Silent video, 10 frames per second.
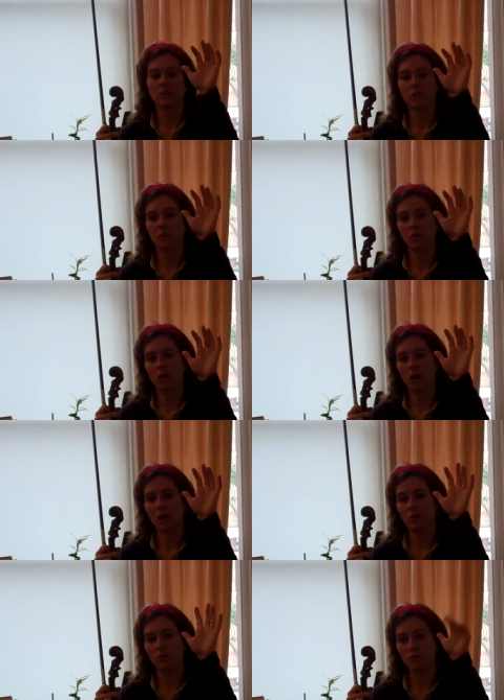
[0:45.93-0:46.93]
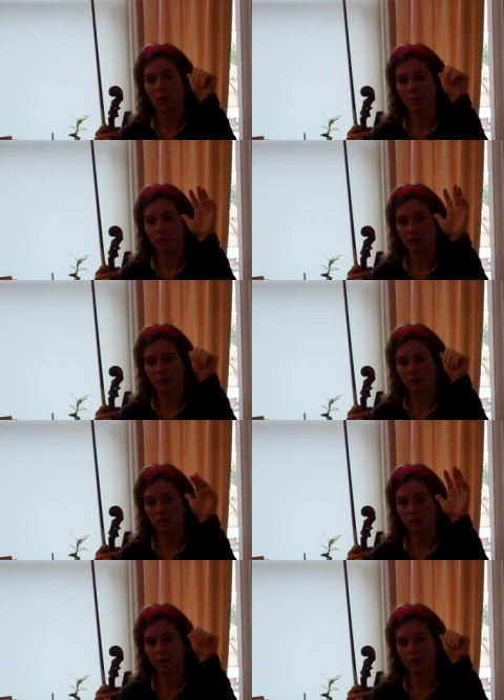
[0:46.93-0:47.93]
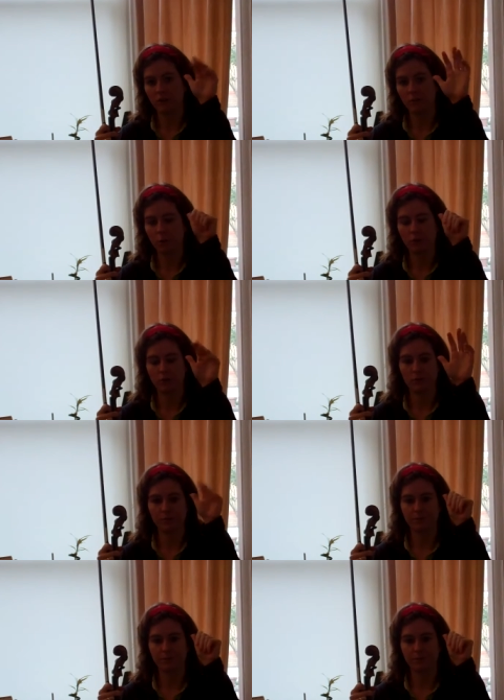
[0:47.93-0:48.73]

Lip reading: to a dropping kind of motion.